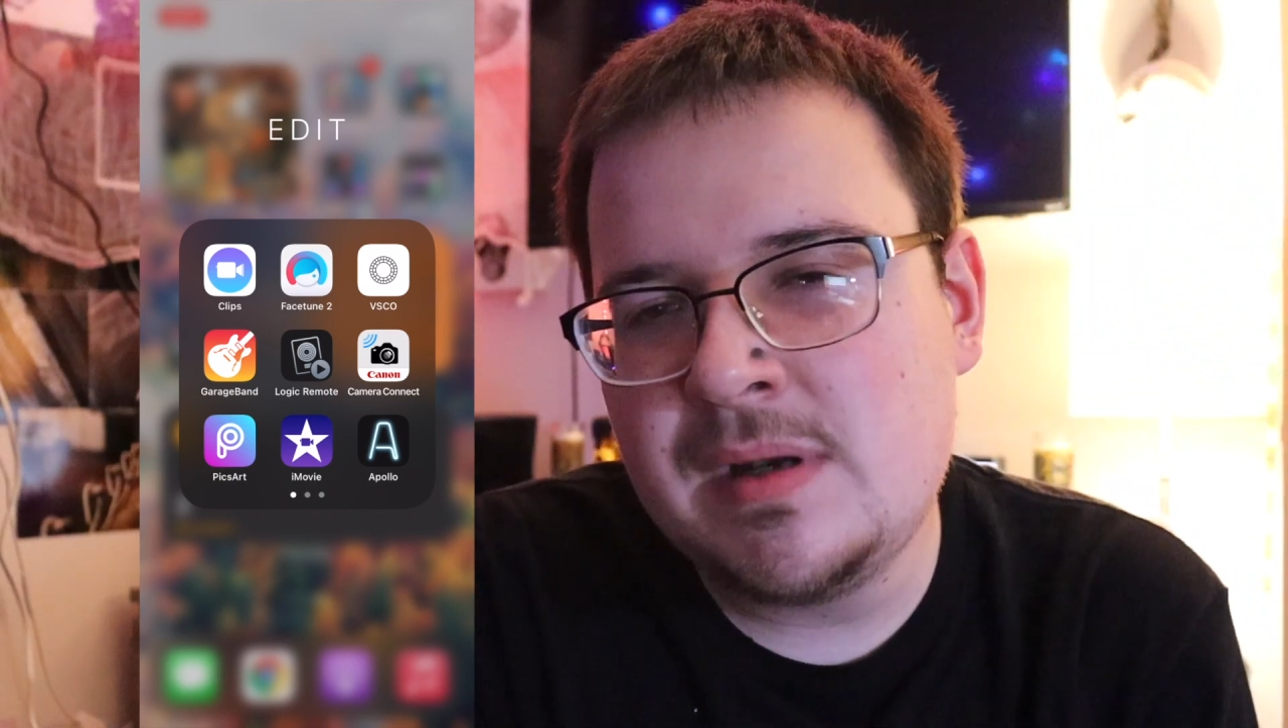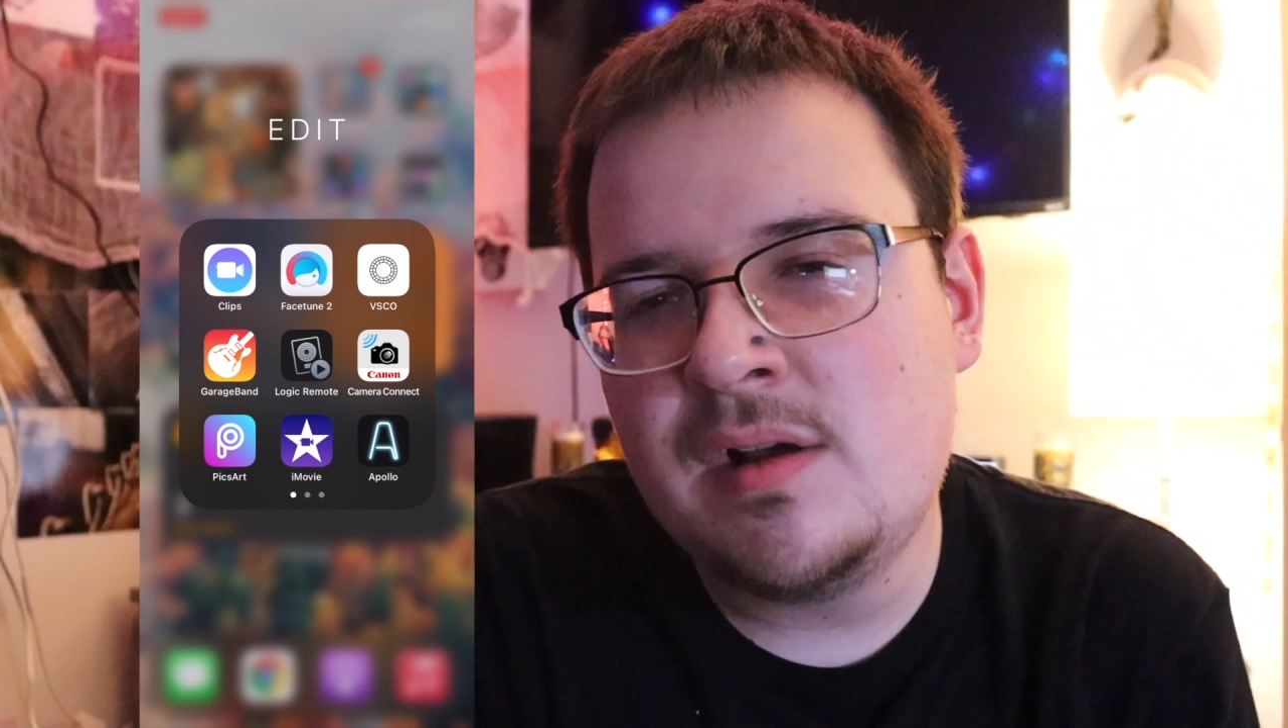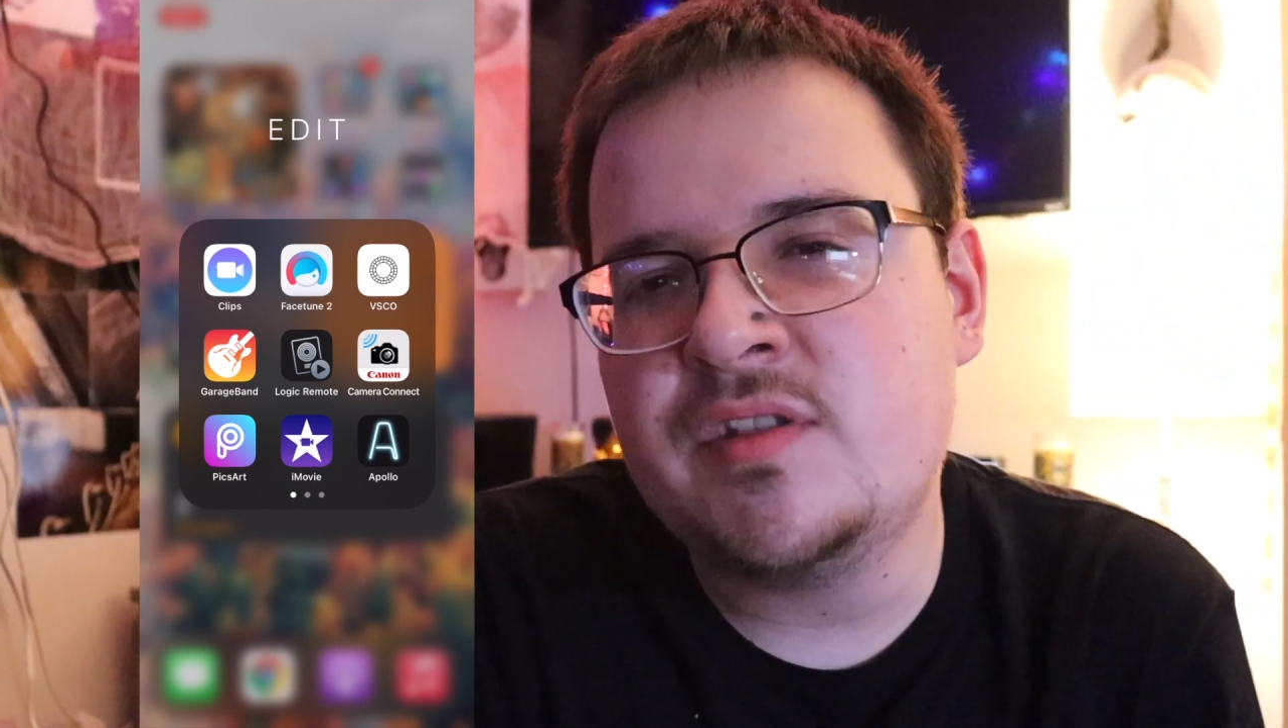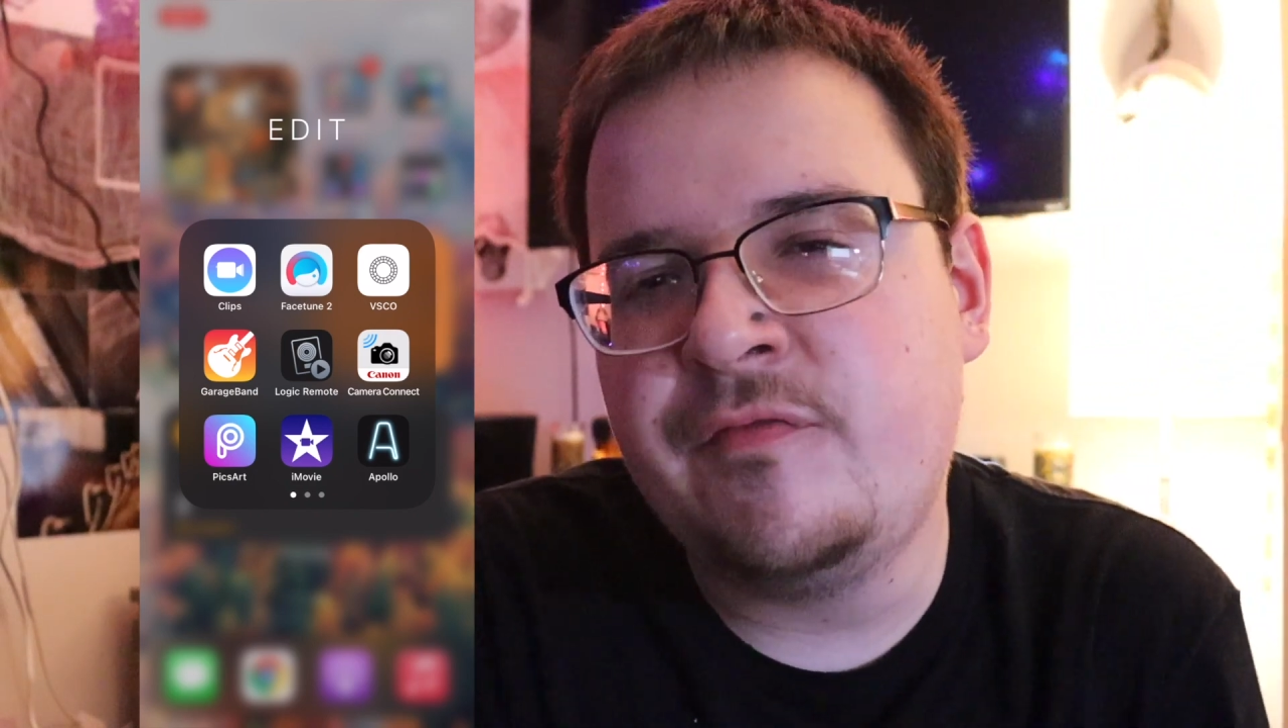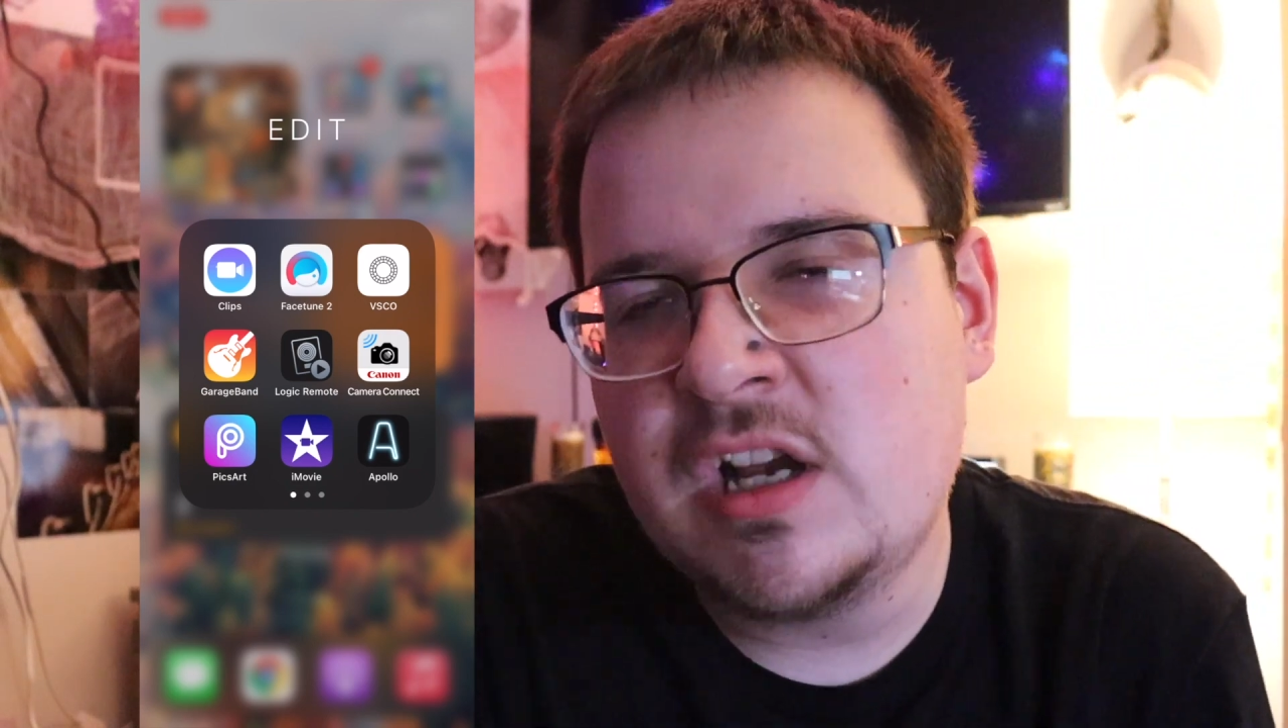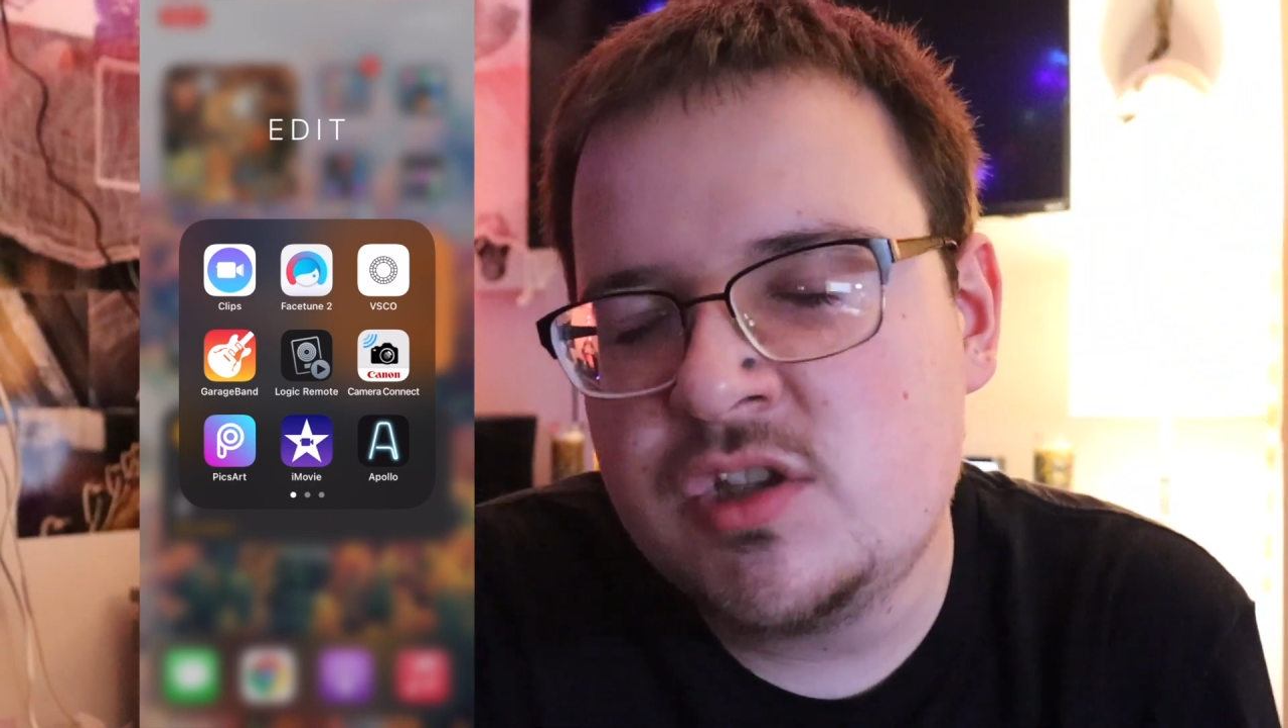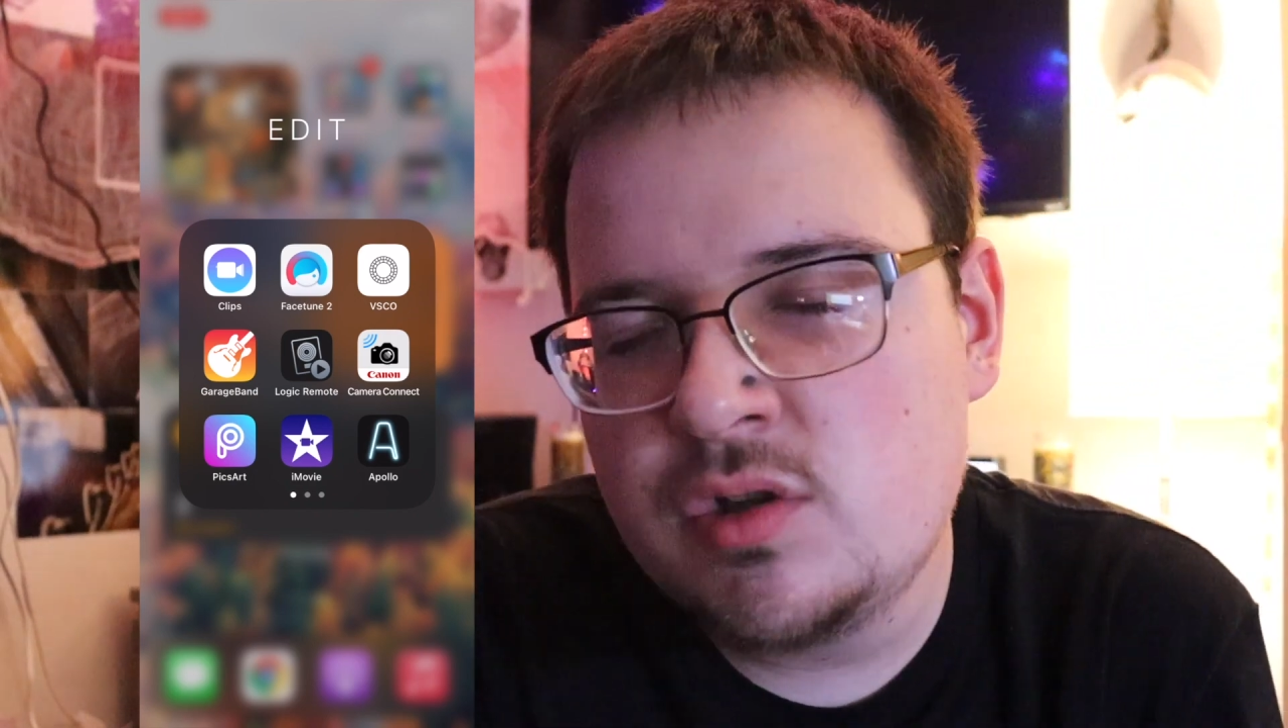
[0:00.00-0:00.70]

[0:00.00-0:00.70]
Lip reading: and now it's a fucking